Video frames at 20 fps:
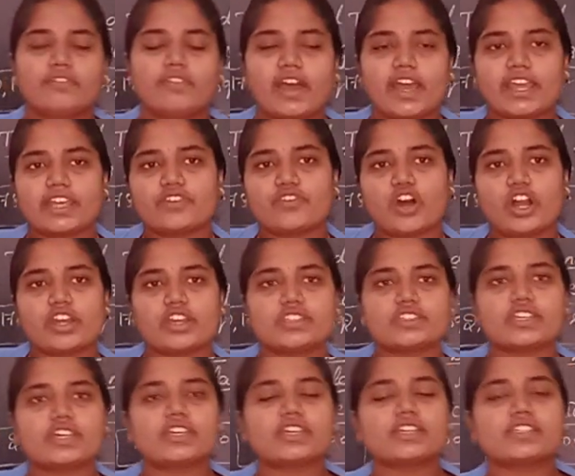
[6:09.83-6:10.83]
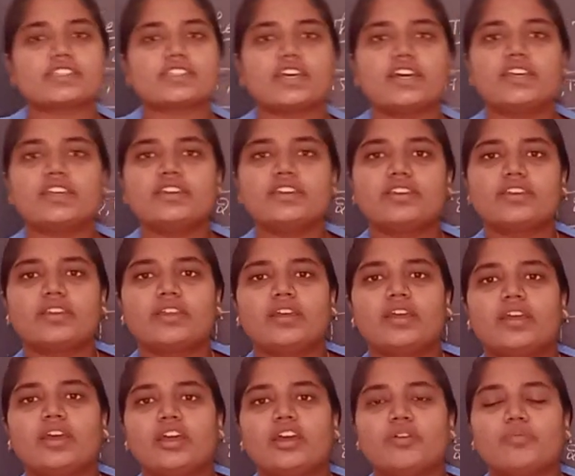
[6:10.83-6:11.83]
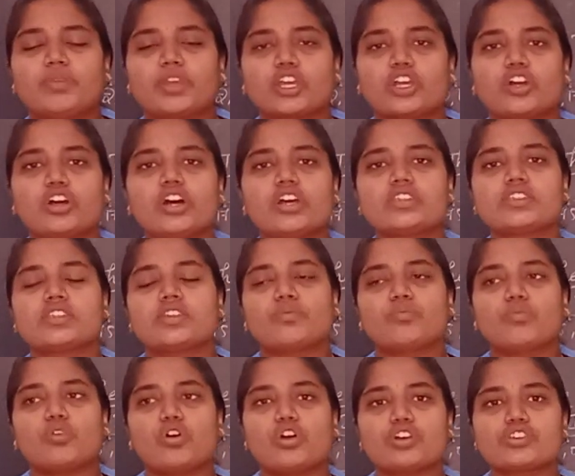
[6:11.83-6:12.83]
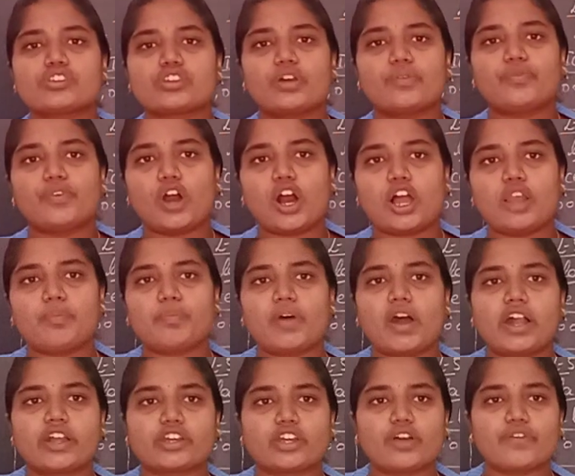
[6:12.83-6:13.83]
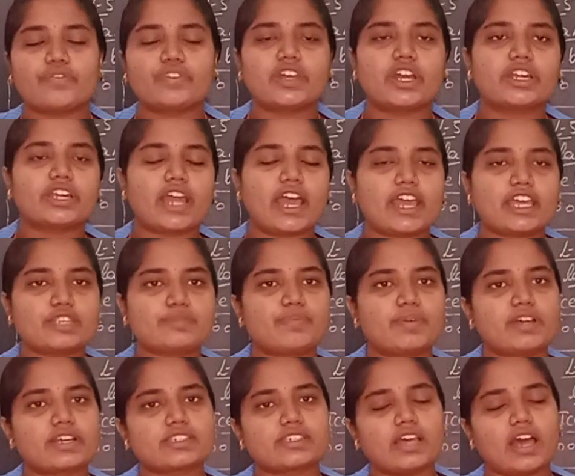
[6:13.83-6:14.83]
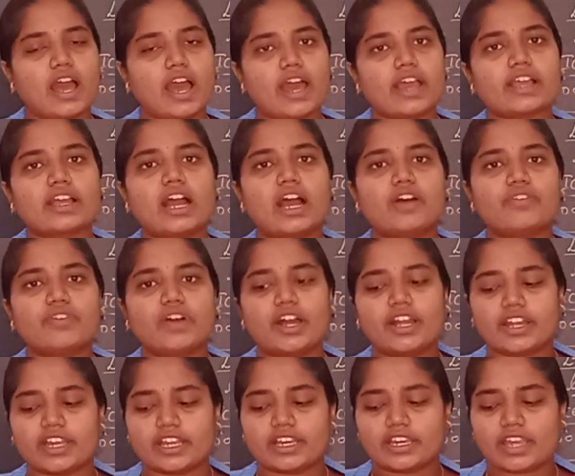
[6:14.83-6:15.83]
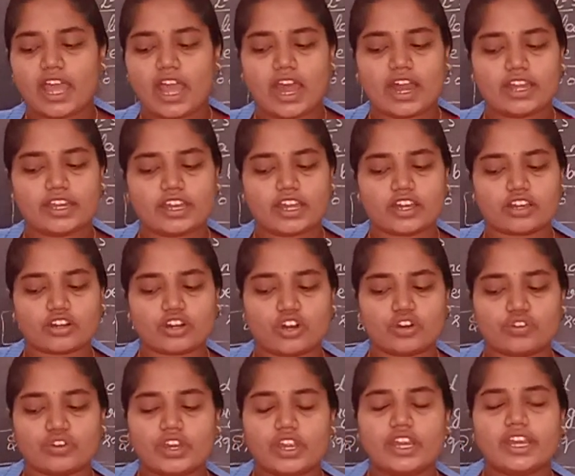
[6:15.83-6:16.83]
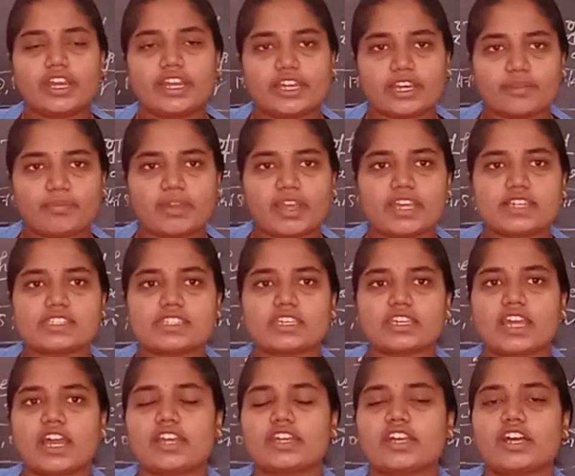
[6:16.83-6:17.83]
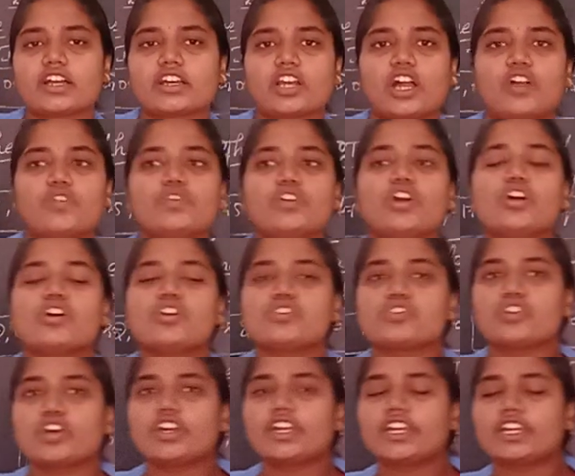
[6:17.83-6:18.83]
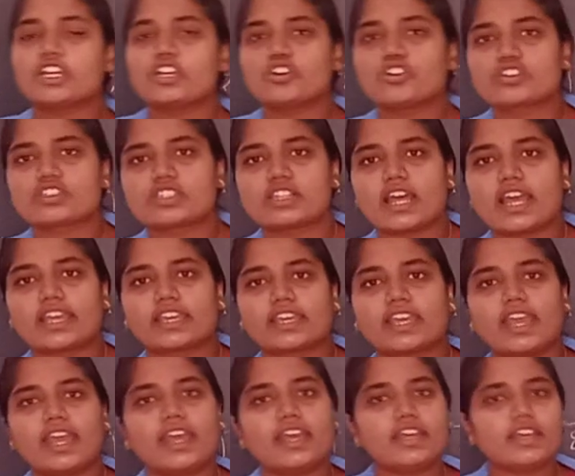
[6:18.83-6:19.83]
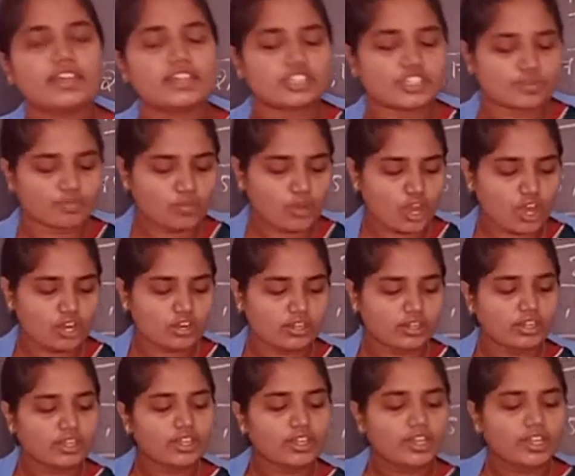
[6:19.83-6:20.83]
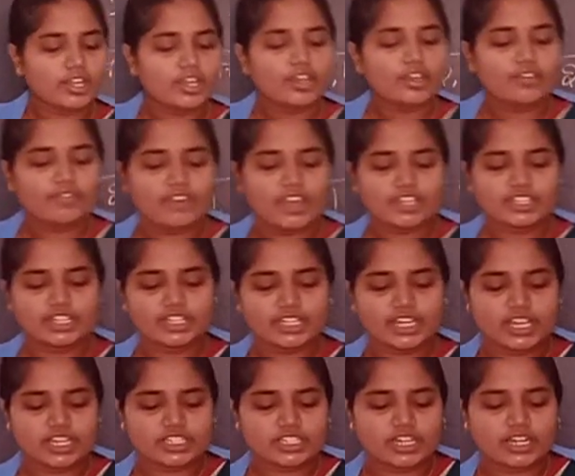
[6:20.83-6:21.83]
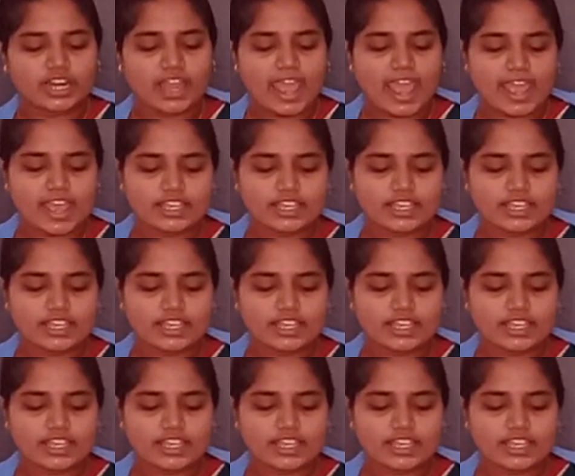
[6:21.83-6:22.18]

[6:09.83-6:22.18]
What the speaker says: Why? What is the reason? Because most of all part of that icebergs are covered in a underground. It remains in underground, so it looks like a small. Vegetation.